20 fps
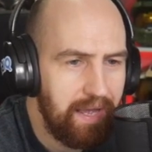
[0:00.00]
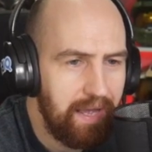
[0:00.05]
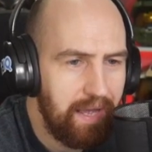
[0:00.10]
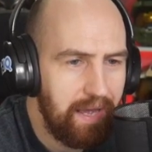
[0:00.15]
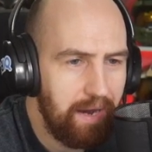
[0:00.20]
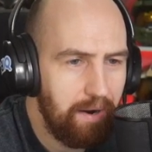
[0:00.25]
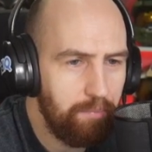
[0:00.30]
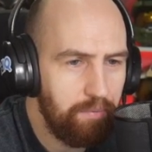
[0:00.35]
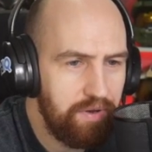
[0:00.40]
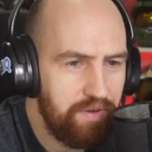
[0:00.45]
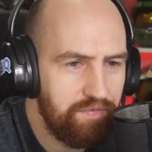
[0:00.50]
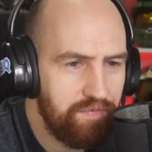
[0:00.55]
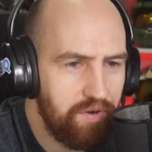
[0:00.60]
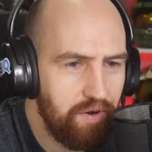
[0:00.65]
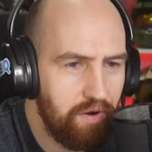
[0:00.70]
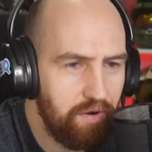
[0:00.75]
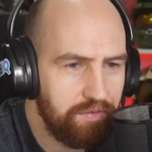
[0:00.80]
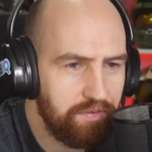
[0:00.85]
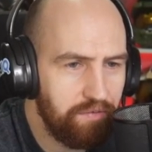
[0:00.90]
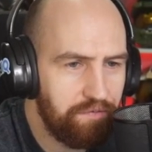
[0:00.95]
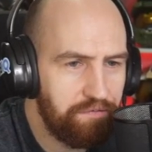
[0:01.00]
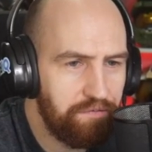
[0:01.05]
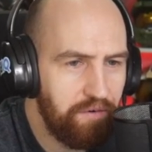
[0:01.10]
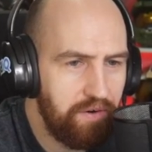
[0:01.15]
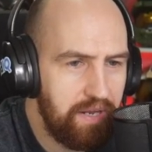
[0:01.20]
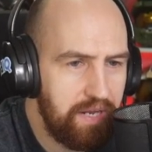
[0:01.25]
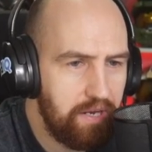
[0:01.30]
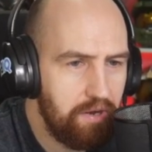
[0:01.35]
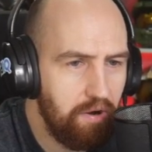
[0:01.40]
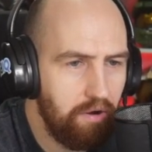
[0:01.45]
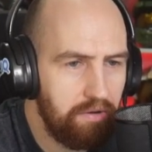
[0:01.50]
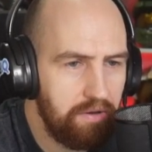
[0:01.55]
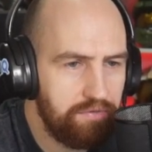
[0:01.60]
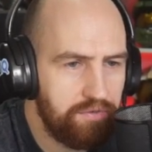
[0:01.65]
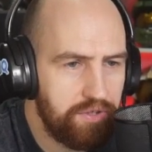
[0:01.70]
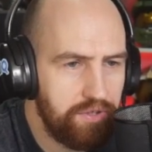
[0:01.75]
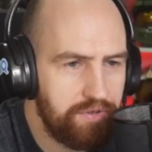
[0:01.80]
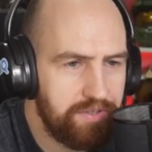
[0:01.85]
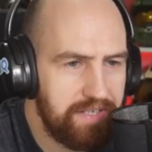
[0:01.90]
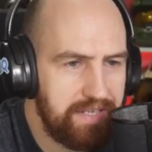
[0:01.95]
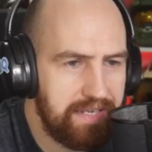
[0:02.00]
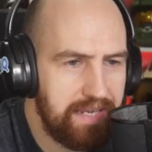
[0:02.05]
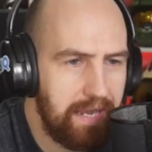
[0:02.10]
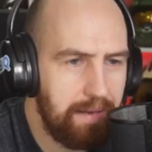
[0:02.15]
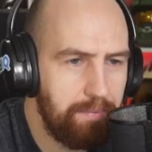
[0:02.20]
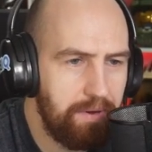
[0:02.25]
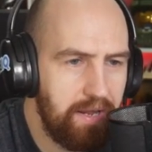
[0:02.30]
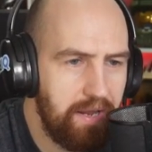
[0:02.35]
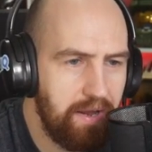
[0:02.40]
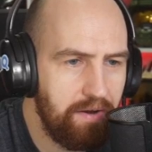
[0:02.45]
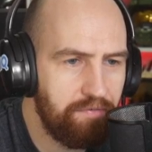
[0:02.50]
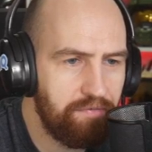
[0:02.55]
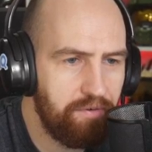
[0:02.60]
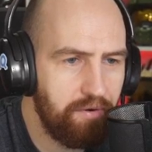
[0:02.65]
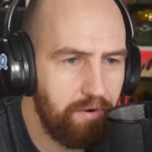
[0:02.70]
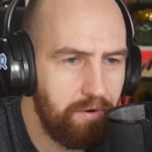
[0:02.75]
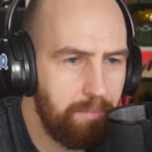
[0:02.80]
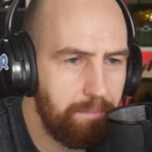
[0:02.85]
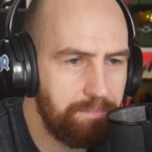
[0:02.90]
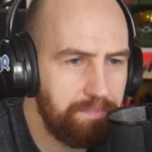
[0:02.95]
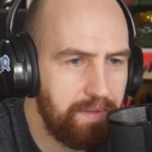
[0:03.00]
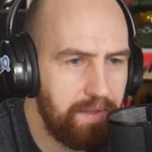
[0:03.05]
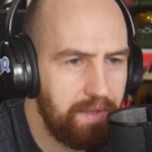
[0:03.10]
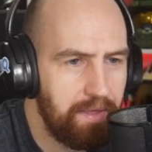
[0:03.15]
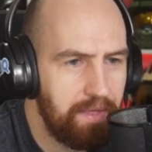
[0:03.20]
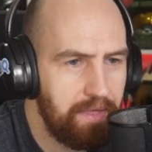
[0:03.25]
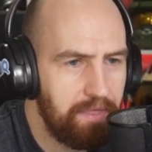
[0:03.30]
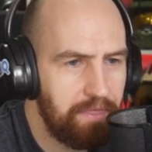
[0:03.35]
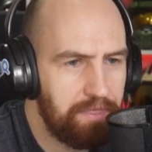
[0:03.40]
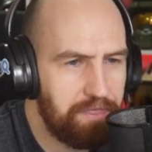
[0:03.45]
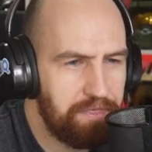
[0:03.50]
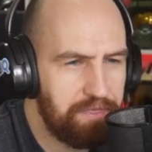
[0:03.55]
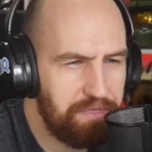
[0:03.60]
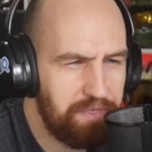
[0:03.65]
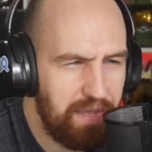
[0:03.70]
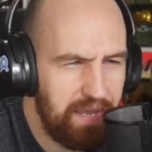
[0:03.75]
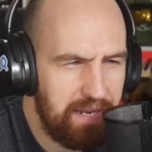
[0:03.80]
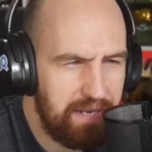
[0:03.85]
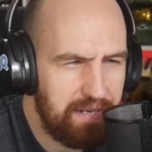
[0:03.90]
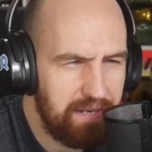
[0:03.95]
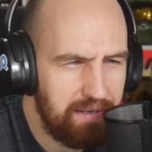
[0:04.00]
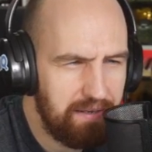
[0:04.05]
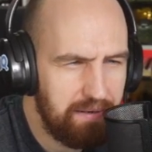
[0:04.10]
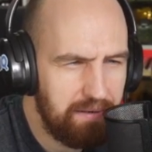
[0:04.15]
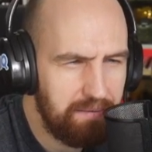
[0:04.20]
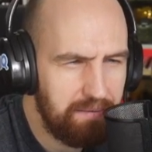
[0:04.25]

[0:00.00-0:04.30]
Uh, we've got funny Call of Duty gaming from Thid.